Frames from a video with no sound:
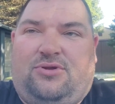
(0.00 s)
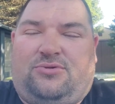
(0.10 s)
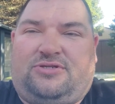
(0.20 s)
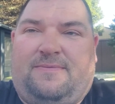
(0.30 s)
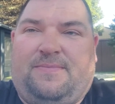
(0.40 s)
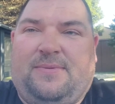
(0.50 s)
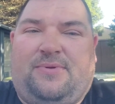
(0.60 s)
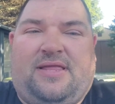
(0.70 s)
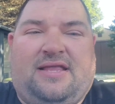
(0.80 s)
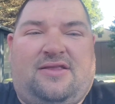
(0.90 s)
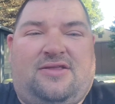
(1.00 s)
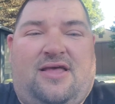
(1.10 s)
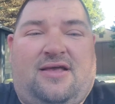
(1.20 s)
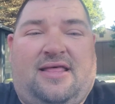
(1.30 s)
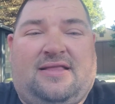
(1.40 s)
Some people like to
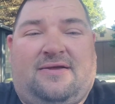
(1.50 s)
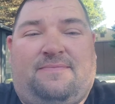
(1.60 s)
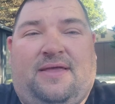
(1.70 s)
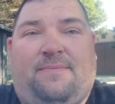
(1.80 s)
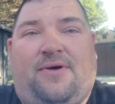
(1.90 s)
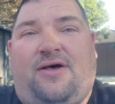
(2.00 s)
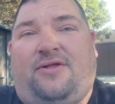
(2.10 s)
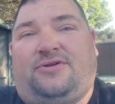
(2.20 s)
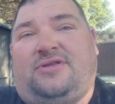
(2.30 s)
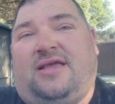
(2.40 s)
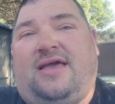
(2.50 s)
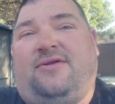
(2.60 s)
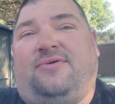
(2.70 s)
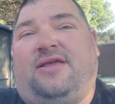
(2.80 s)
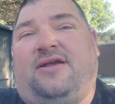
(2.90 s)
talk like they're big ballers, like, I
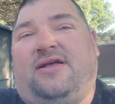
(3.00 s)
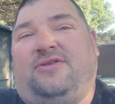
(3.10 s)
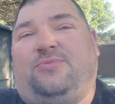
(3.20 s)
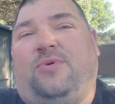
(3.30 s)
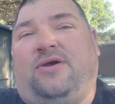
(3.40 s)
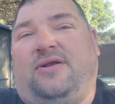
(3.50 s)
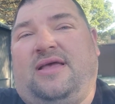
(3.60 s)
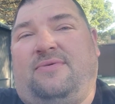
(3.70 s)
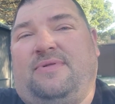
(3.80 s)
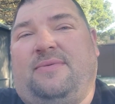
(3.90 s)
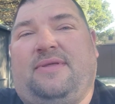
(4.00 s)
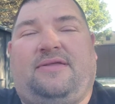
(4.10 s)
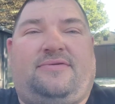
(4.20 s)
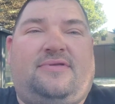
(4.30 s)
don't care, I'll just wear it out, blah blah.